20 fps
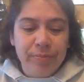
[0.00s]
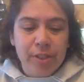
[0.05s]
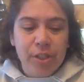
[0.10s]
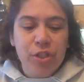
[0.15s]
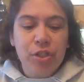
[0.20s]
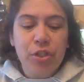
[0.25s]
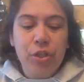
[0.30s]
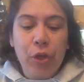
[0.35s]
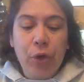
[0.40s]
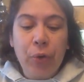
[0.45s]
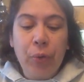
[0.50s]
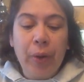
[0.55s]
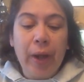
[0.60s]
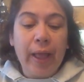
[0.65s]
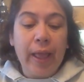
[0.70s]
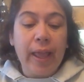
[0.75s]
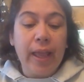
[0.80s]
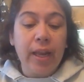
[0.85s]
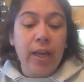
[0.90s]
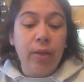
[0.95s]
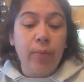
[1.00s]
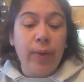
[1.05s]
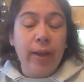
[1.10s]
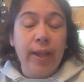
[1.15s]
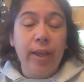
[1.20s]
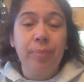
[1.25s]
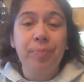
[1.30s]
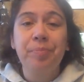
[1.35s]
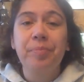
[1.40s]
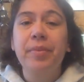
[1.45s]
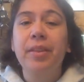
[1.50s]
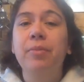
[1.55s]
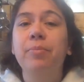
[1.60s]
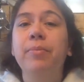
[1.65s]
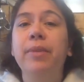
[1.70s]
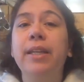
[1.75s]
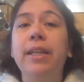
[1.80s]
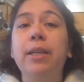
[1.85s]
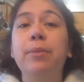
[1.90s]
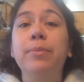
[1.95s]
So anyway,
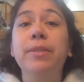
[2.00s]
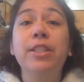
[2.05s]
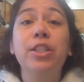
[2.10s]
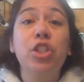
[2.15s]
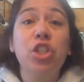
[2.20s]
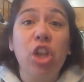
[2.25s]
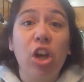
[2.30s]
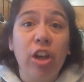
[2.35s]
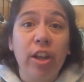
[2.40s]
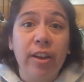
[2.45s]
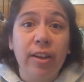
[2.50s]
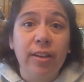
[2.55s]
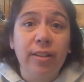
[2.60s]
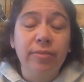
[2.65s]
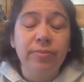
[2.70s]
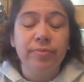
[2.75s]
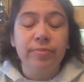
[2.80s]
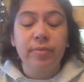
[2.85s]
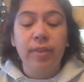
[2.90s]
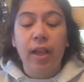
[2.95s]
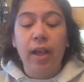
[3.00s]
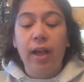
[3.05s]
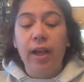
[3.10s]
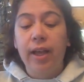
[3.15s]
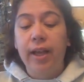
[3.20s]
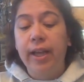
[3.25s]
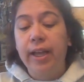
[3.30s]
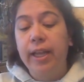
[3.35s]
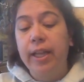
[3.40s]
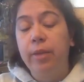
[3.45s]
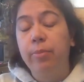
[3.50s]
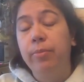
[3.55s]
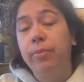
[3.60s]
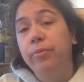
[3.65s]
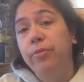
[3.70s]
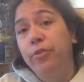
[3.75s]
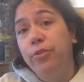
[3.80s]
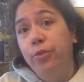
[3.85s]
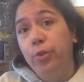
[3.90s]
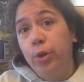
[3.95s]
my name is Donna.
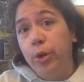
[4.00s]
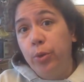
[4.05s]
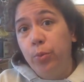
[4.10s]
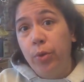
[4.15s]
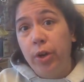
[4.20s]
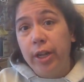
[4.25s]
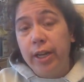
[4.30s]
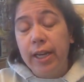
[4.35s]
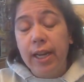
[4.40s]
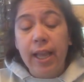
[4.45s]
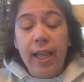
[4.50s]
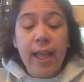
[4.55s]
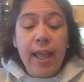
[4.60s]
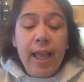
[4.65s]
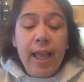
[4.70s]
I'm 41